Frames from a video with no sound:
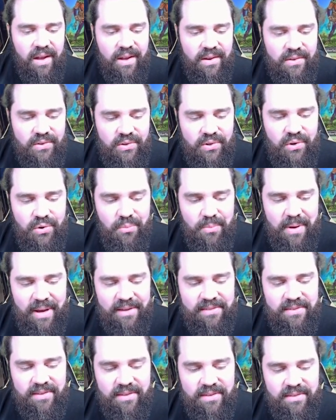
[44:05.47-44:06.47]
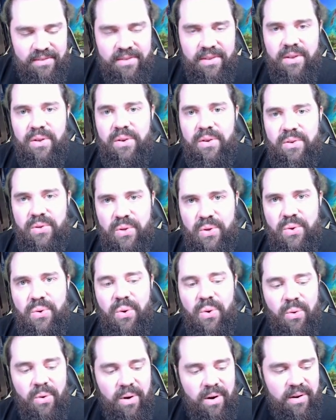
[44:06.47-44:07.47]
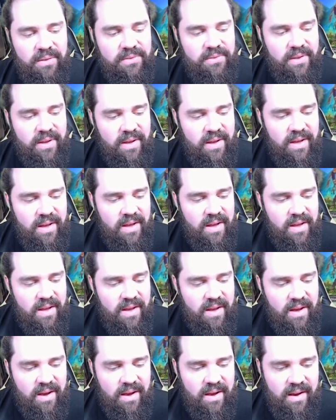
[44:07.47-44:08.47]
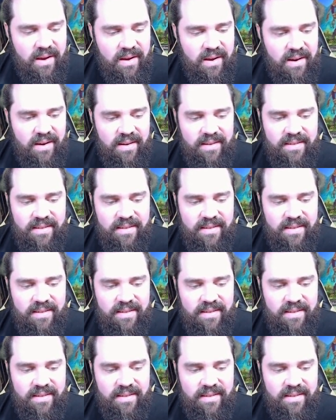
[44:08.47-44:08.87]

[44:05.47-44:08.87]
2 mixes, 2 cores. Oh.